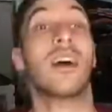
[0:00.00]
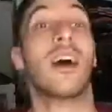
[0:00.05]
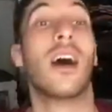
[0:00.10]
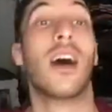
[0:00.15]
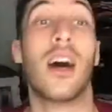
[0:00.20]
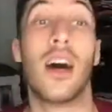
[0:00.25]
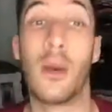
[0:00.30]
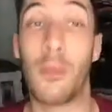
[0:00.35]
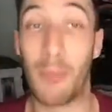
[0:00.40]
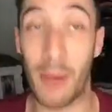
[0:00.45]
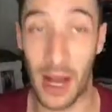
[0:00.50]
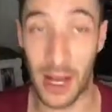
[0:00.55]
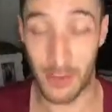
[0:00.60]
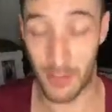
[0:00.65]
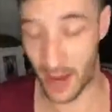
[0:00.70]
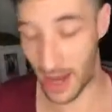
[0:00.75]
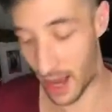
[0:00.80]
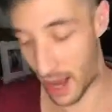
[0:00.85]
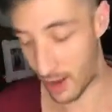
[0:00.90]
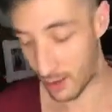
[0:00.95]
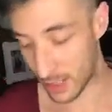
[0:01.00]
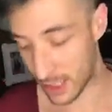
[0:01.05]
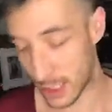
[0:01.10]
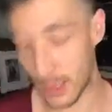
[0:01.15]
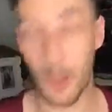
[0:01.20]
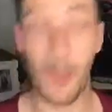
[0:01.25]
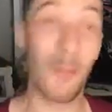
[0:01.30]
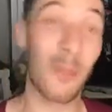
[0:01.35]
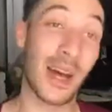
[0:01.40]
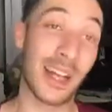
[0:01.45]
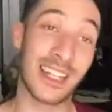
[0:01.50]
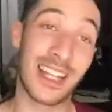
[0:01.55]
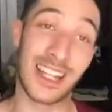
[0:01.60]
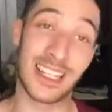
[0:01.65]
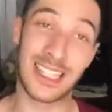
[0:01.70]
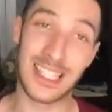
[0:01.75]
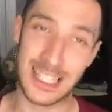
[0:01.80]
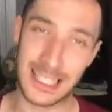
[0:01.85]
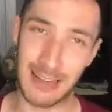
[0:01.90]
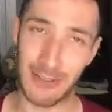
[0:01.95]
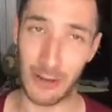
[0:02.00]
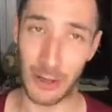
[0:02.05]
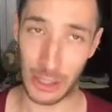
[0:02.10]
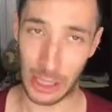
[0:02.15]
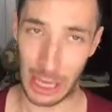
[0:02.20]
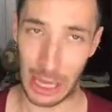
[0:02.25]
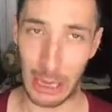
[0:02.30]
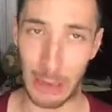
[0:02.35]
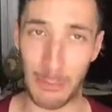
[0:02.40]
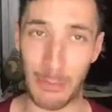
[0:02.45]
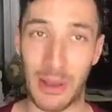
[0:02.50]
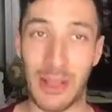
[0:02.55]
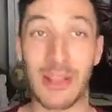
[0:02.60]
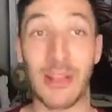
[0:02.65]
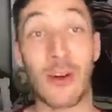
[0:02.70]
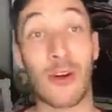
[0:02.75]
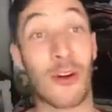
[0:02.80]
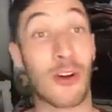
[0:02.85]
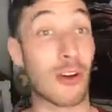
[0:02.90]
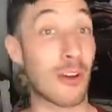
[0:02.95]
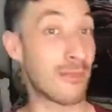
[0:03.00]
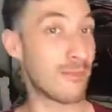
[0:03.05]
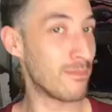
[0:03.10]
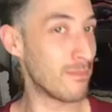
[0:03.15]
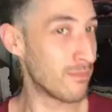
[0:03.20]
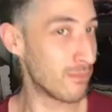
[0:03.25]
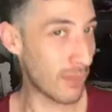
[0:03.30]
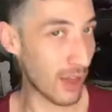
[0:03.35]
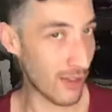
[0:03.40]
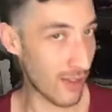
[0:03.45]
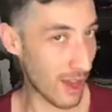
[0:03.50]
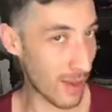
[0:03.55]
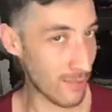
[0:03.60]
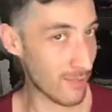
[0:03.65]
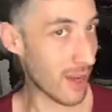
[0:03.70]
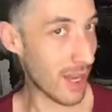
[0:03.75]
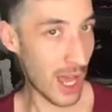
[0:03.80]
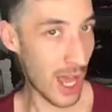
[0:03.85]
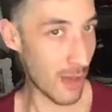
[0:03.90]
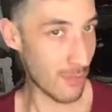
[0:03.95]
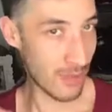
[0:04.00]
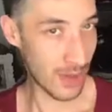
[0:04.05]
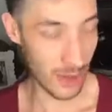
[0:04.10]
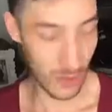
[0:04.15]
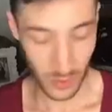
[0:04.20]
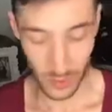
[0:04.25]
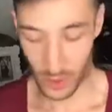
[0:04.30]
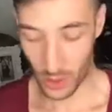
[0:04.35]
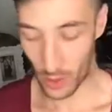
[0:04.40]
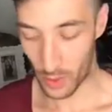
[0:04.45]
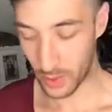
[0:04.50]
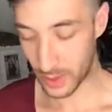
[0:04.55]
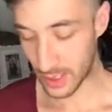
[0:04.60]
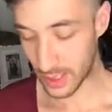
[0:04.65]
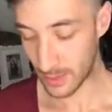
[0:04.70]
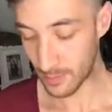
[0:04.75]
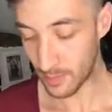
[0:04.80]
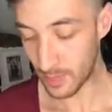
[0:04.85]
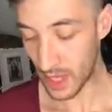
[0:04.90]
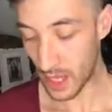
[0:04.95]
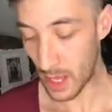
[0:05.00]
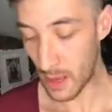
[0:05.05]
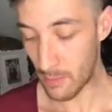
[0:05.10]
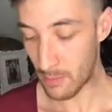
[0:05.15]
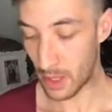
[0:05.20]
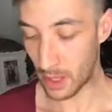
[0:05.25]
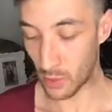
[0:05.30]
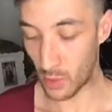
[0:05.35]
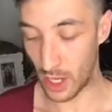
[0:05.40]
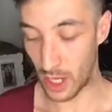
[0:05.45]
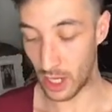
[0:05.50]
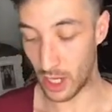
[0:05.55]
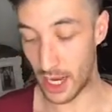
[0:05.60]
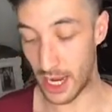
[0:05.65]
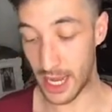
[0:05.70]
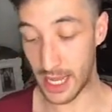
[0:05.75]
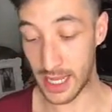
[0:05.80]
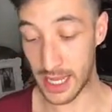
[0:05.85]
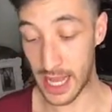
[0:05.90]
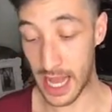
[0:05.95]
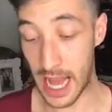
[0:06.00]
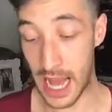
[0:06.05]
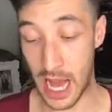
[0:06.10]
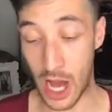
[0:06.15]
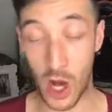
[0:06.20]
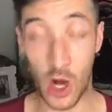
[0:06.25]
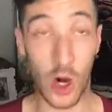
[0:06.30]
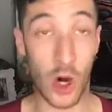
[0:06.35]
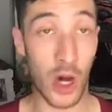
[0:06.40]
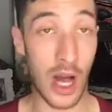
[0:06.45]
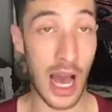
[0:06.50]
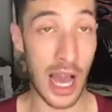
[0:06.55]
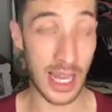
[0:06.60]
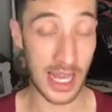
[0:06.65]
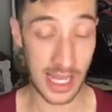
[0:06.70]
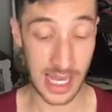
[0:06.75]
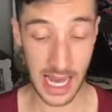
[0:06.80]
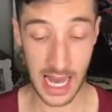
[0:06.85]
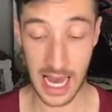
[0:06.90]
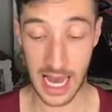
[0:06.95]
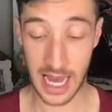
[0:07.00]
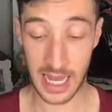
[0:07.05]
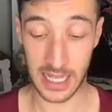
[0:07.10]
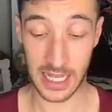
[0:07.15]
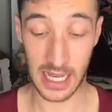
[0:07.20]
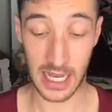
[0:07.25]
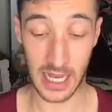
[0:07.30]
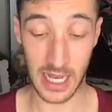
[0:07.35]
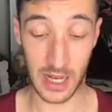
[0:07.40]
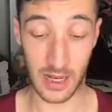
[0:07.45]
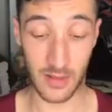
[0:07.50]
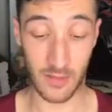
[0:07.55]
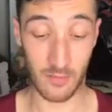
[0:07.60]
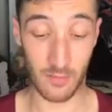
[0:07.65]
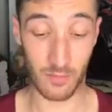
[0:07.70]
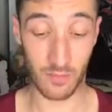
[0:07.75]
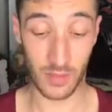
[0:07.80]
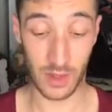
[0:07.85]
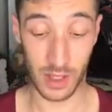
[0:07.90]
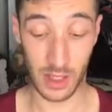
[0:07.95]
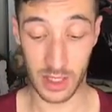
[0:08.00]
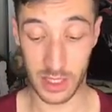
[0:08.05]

uh, pack my house but that's never gonna happen or maybe it might happen who knows but well and now I got um,